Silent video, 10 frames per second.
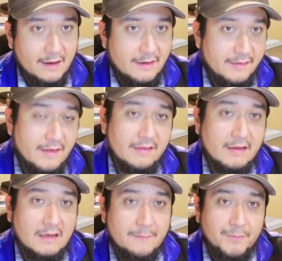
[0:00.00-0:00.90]
a
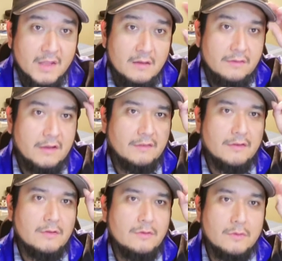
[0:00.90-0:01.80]
necessity to
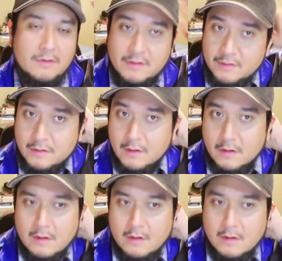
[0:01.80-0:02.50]
continue doing this.